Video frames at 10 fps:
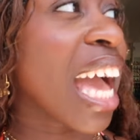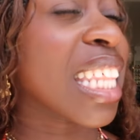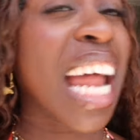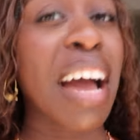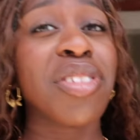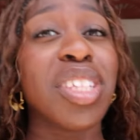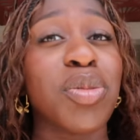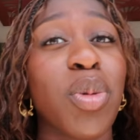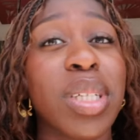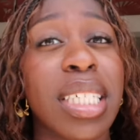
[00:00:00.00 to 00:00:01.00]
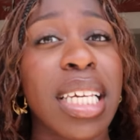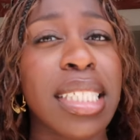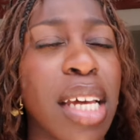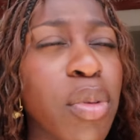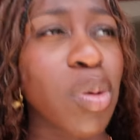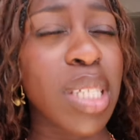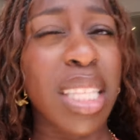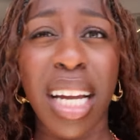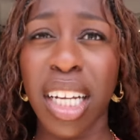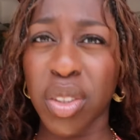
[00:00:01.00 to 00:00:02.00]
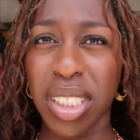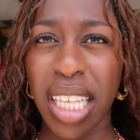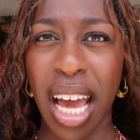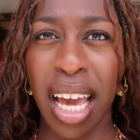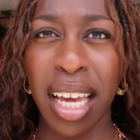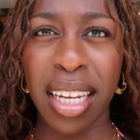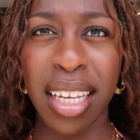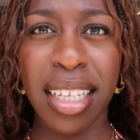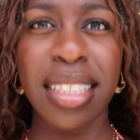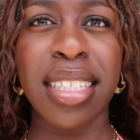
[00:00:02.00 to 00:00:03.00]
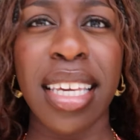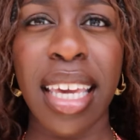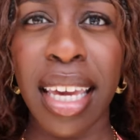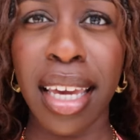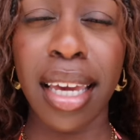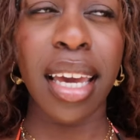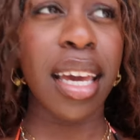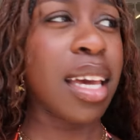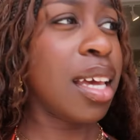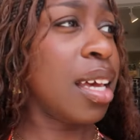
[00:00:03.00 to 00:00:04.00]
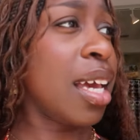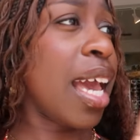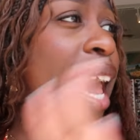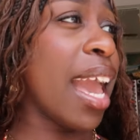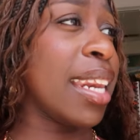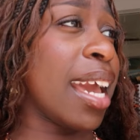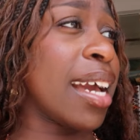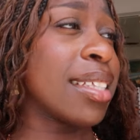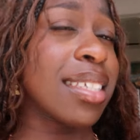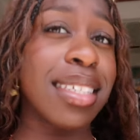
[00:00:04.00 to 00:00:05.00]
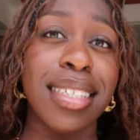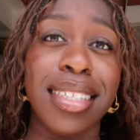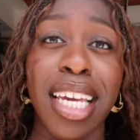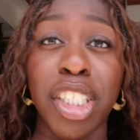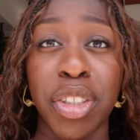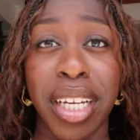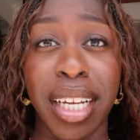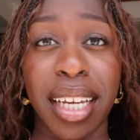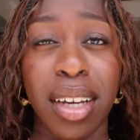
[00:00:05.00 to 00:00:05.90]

And then after said we're going to the countryside to eat and dance and drink.